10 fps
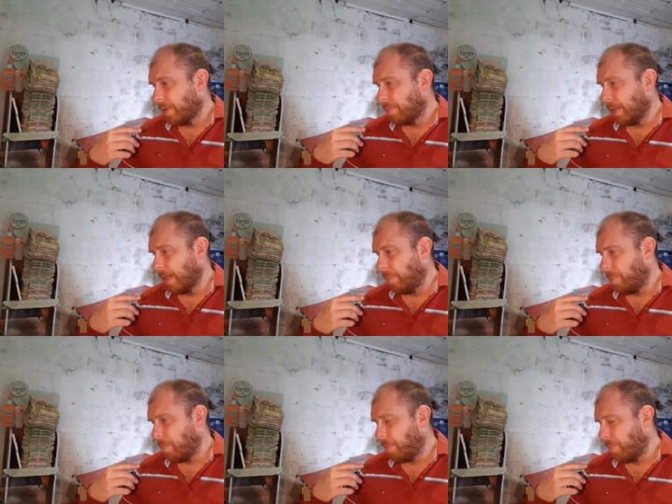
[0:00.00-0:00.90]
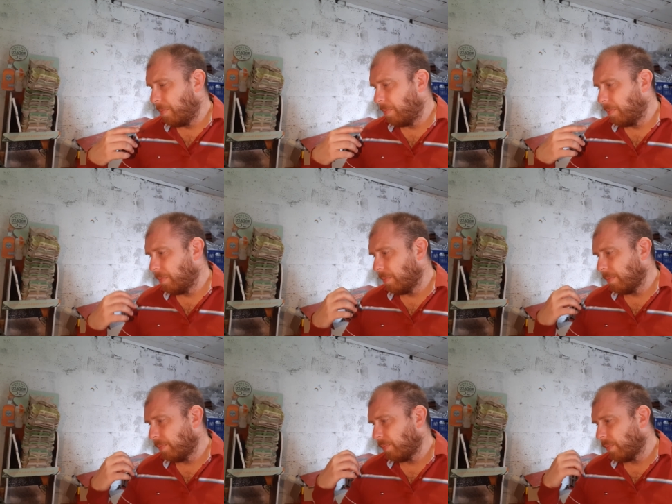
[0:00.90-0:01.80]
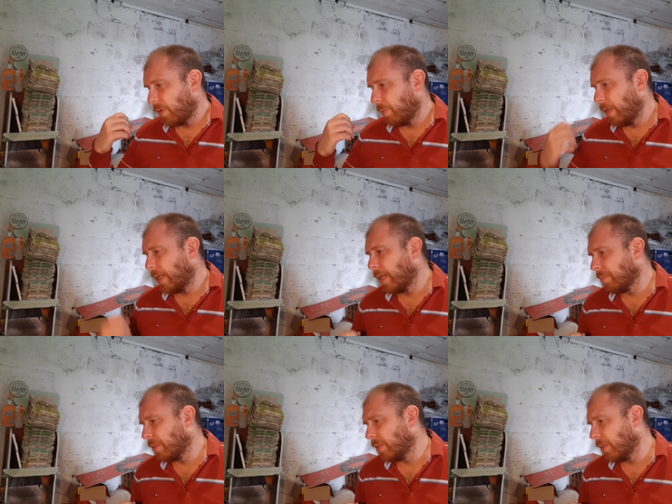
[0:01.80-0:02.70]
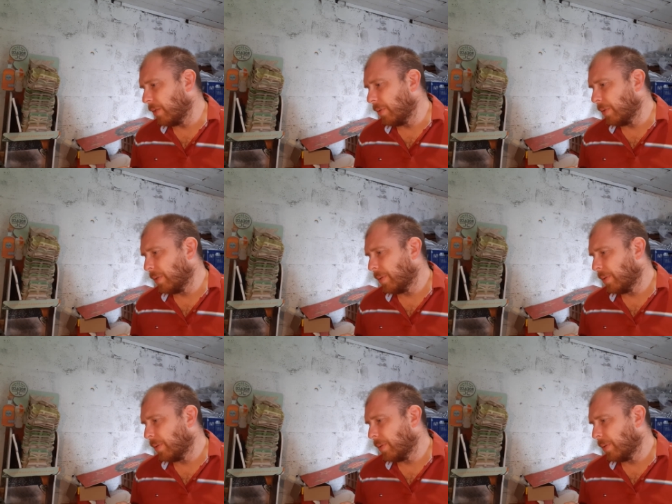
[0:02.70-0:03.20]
But when it comes to